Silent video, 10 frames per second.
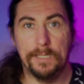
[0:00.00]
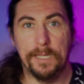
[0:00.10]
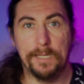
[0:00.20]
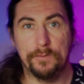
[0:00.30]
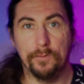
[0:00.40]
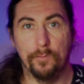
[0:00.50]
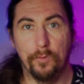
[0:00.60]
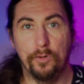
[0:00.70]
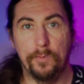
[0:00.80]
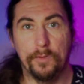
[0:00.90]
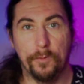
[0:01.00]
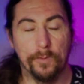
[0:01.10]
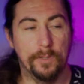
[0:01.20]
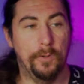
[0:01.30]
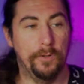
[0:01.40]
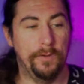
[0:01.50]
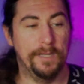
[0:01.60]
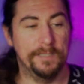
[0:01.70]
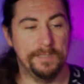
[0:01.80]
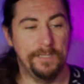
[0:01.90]
extra room that the GorillaPod
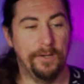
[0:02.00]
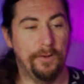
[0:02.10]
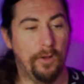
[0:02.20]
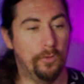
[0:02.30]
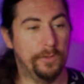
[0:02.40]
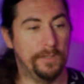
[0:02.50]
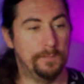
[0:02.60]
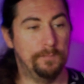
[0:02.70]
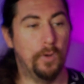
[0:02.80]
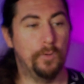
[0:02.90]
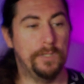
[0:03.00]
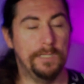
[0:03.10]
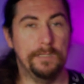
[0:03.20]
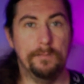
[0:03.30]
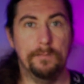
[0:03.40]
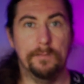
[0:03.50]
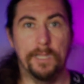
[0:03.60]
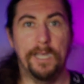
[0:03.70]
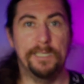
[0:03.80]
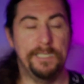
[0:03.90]
does, and you're not holding this bulky
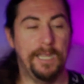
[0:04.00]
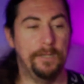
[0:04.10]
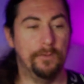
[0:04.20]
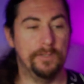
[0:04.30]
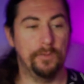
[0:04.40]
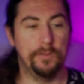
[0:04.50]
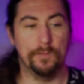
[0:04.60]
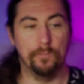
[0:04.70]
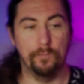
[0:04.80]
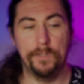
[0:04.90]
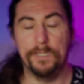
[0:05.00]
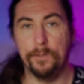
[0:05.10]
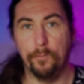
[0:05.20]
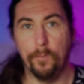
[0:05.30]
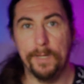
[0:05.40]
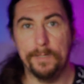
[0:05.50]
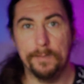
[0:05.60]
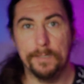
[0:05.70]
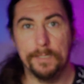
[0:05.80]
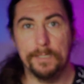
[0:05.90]
large handle. It's got this really great,
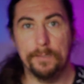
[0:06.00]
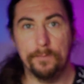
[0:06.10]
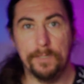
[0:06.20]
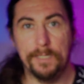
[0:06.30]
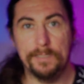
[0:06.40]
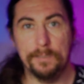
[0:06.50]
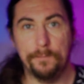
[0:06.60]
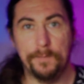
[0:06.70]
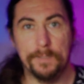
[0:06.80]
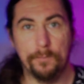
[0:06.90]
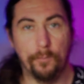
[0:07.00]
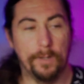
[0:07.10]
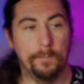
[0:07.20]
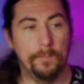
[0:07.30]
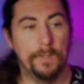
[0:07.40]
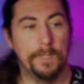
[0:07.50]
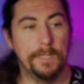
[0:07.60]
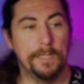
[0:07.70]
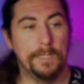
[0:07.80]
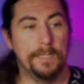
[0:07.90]
easy to fit grip,
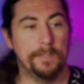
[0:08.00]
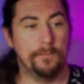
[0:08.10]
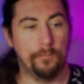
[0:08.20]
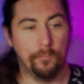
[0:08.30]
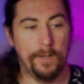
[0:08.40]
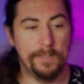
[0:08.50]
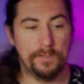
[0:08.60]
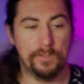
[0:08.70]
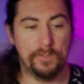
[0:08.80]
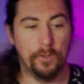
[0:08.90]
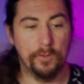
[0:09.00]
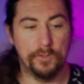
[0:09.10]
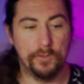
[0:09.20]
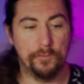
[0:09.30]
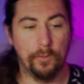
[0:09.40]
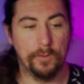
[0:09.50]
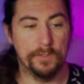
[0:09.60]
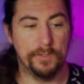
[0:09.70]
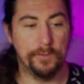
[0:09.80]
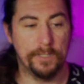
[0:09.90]
great solid strong
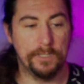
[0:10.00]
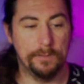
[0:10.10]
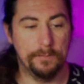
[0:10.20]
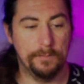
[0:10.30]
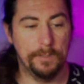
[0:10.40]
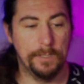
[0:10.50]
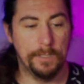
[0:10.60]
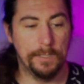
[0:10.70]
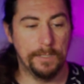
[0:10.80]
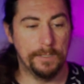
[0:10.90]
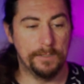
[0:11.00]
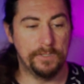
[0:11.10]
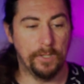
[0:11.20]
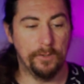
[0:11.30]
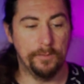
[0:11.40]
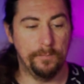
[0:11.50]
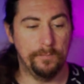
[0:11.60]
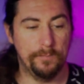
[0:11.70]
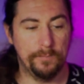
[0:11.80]
construction, solid.